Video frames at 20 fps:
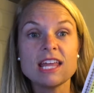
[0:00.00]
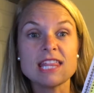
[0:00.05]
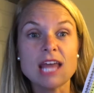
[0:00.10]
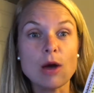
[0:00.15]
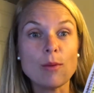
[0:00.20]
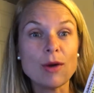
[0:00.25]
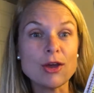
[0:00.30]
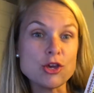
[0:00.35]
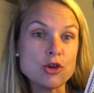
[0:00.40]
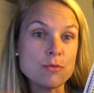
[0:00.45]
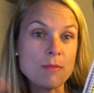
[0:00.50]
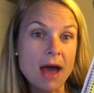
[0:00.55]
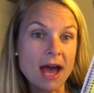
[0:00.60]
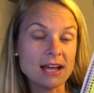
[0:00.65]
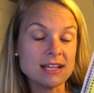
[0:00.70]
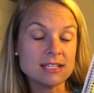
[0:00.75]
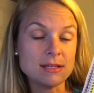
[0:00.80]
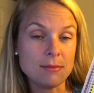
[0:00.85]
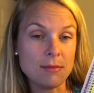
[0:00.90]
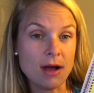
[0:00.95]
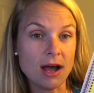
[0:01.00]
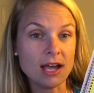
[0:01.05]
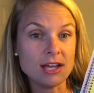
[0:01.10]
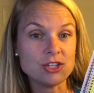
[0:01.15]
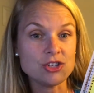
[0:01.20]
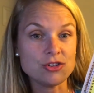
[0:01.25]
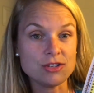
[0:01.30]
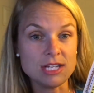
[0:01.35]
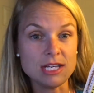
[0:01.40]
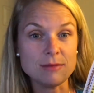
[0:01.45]
That way you
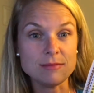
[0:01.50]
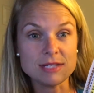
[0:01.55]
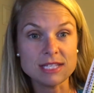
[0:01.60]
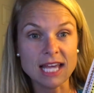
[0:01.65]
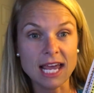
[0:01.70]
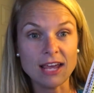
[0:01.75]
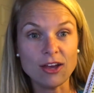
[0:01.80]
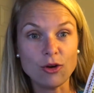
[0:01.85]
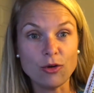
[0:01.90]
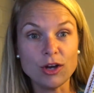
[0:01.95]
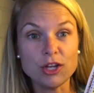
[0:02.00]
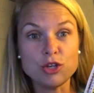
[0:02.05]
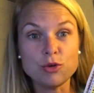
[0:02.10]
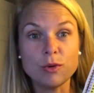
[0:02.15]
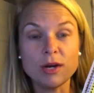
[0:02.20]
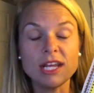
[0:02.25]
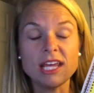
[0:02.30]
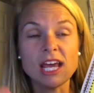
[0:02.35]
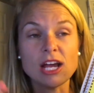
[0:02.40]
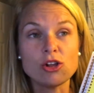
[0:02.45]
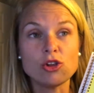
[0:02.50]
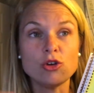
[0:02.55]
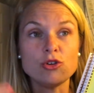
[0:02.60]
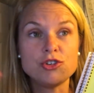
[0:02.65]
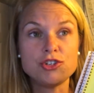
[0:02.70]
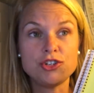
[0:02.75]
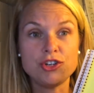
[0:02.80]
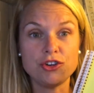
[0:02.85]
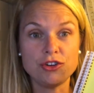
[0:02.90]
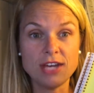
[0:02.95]
maximize your team cycle and you want to get
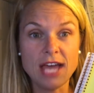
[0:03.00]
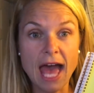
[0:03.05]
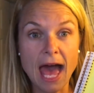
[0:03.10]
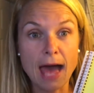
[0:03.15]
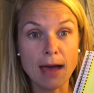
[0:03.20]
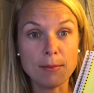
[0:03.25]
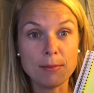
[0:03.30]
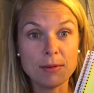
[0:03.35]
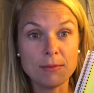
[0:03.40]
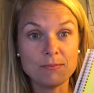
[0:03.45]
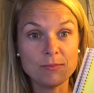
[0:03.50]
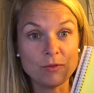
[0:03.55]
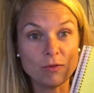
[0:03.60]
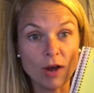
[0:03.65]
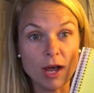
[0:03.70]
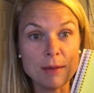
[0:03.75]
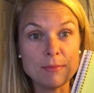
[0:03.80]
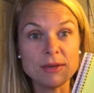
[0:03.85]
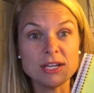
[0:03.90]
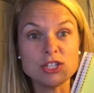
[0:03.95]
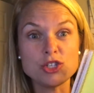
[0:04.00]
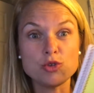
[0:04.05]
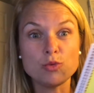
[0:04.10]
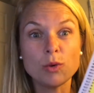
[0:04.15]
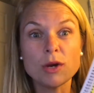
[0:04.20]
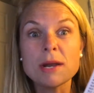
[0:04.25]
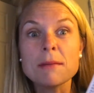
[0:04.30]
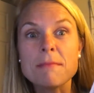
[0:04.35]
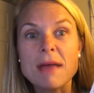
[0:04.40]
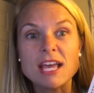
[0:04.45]
close to your cap right? Because you
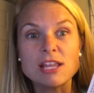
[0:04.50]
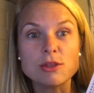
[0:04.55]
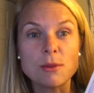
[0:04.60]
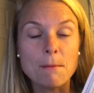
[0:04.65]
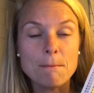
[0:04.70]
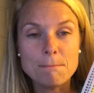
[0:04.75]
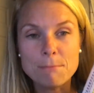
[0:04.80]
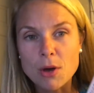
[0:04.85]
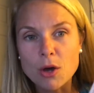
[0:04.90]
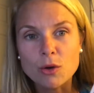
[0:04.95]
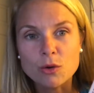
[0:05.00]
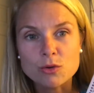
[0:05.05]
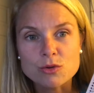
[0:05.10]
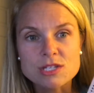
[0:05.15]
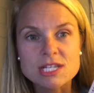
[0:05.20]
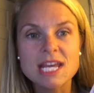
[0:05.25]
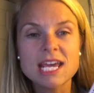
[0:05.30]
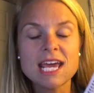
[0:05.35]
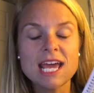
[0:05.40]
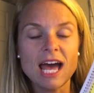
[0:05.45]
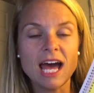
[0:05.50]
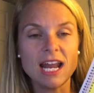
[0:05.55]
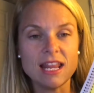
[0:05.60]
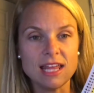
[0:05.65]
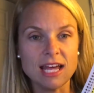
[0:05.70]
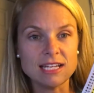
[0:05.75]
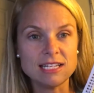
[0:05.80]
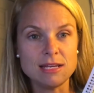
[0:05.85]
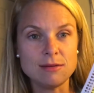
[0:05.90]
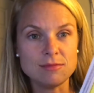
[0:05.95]
want to make the most out of
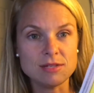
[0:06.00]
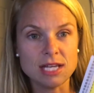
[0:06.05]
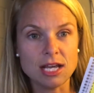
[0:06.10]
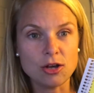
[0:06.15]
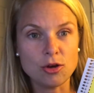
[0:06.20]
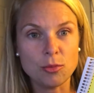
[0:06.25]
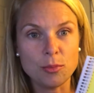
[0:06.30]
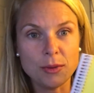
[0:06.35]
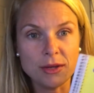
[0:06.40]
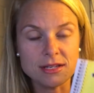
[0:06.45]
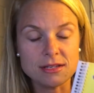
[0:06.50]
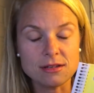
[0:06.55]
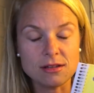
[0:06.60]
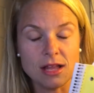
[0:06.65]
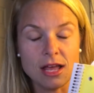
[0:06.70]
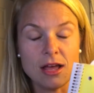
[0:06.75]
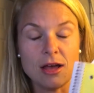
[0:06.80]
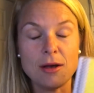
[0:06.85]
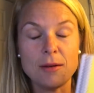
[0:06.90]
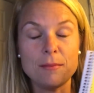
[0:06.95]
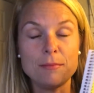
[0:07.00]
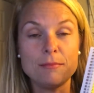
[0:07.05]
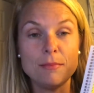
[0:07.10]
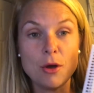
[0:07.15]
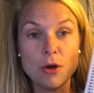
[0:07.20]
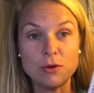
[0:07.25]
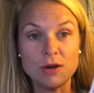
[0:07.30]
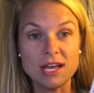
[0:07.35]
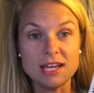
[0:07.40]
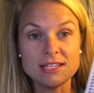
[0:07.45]
that team cycle um,
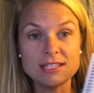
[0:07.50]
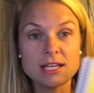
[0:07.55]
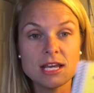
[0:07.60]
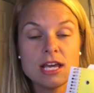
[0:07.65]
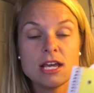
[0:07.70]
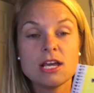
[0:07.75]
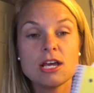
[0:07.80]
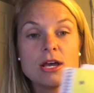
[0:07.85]
bonus.